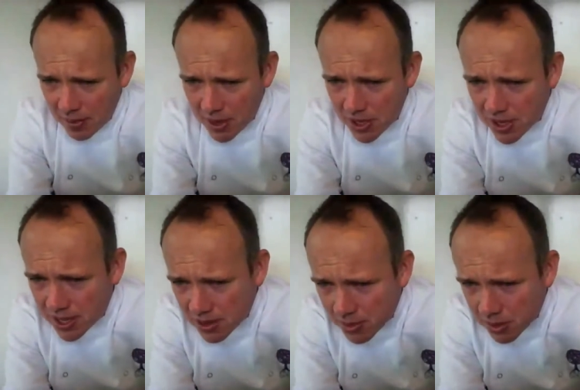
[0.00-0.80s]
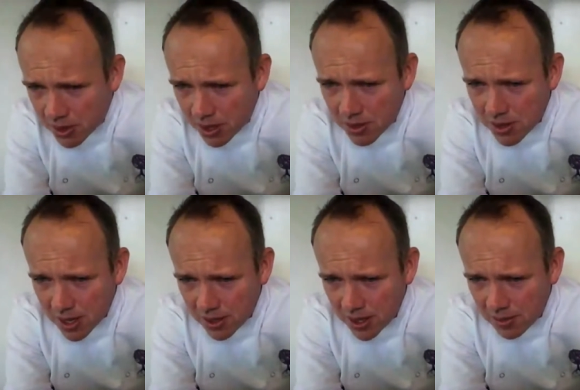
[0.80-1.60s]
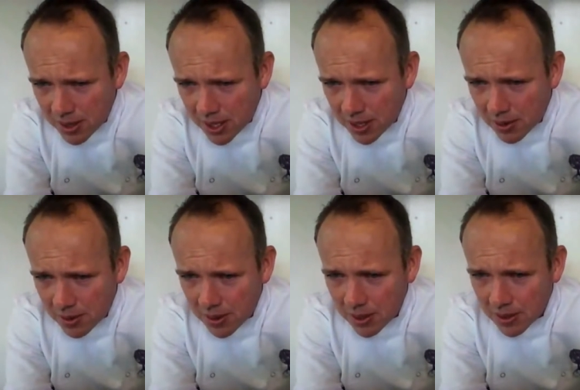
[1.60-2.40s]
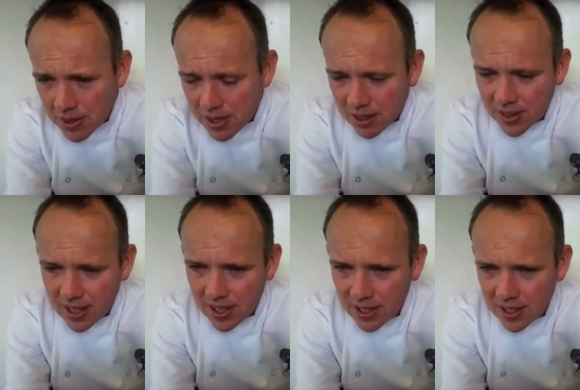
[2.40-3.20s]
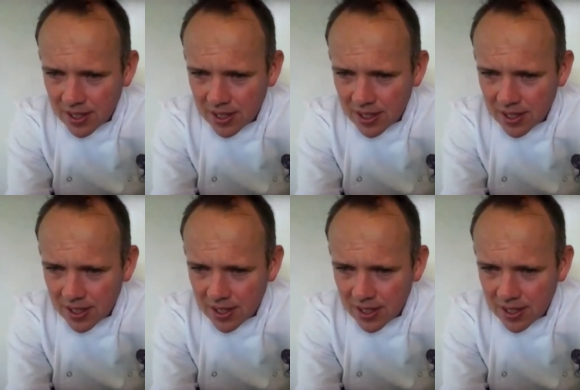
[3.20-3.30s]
Let me just get some more notes down there. There we go. Who have we got down there?